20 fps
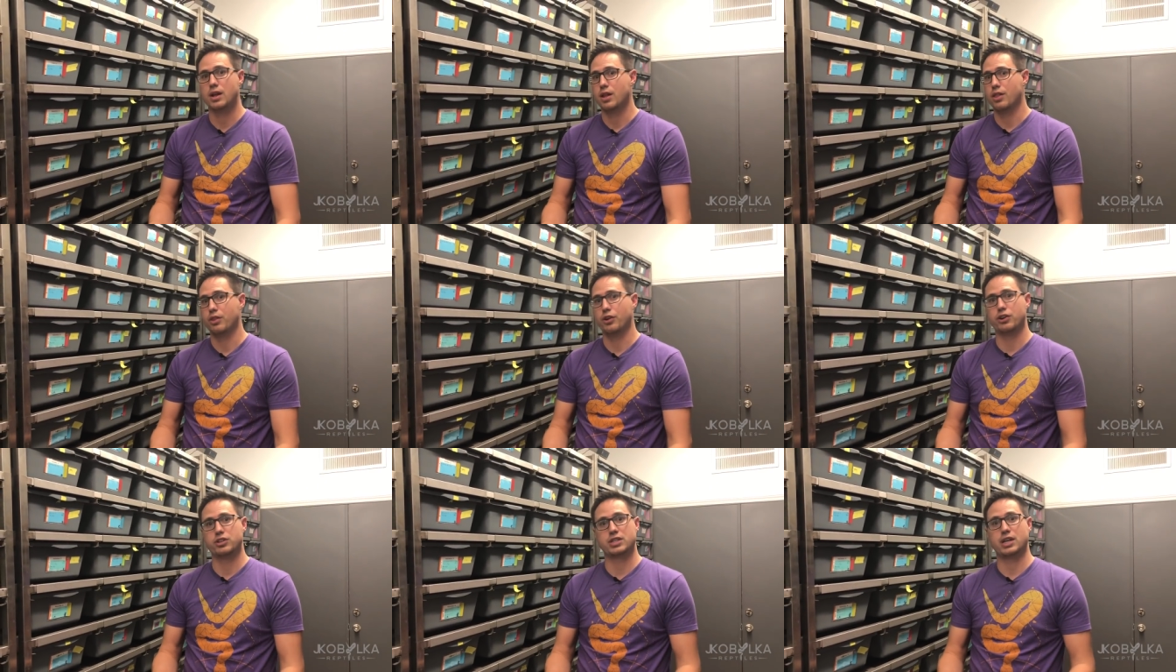
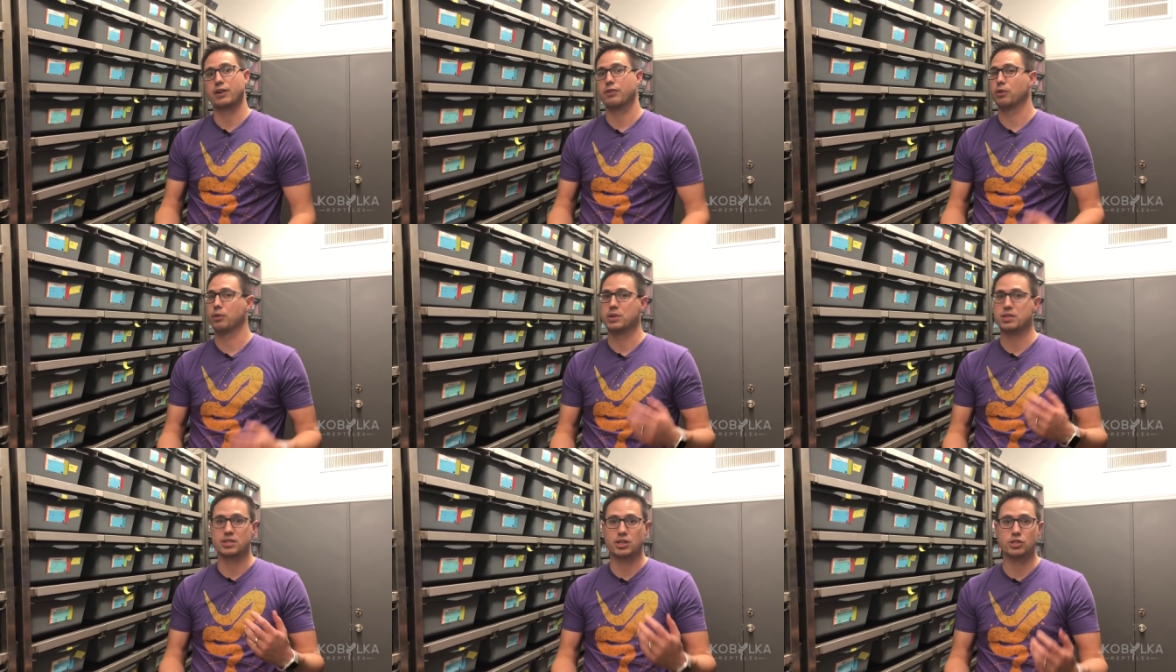They're just kind of a
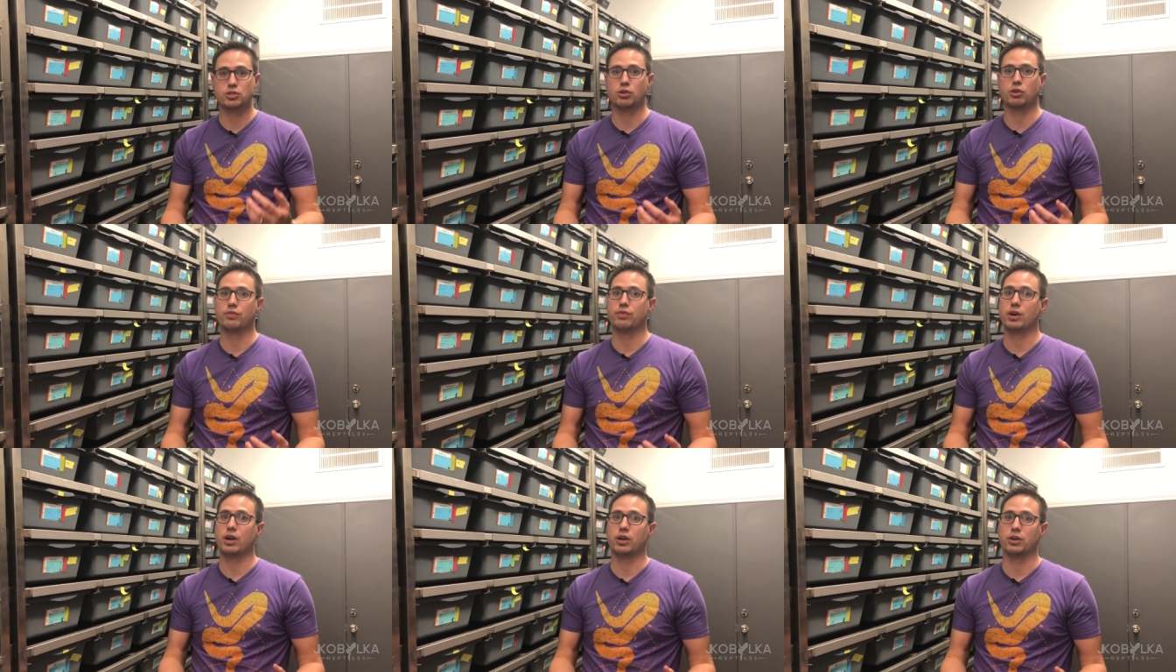residual
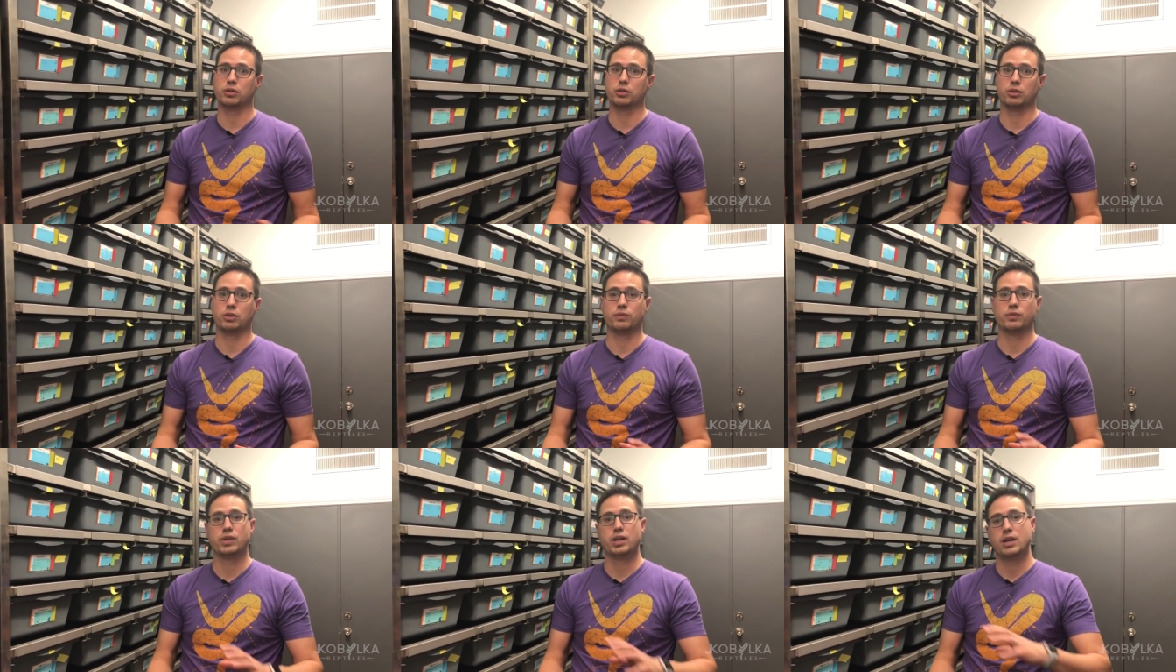
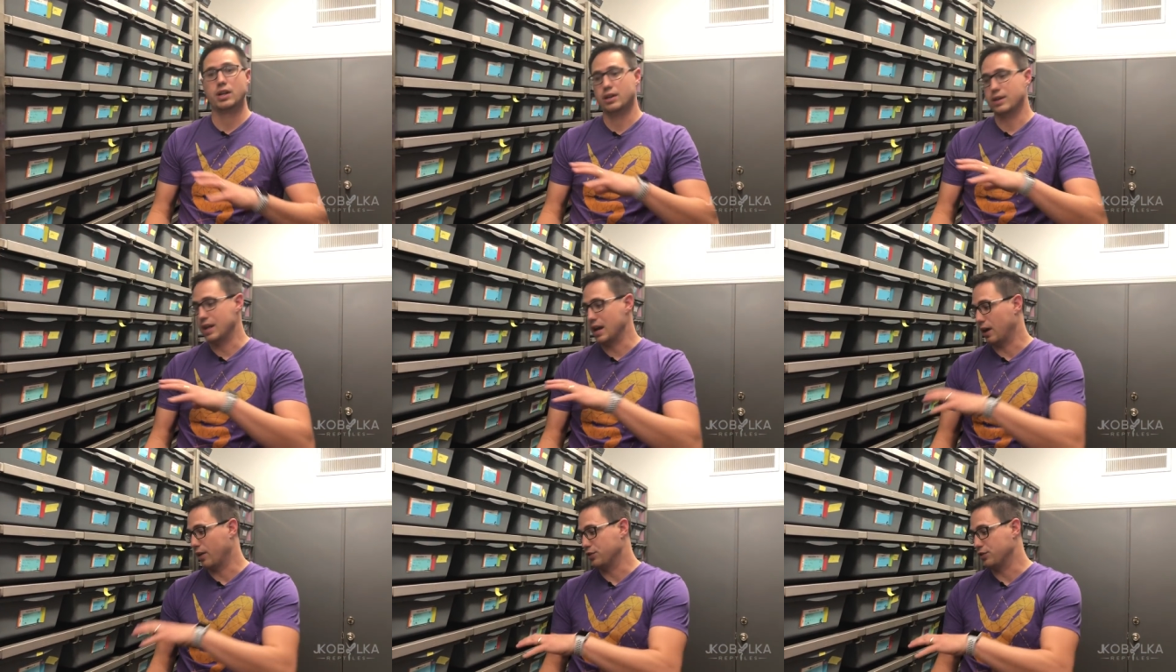follicle. Now,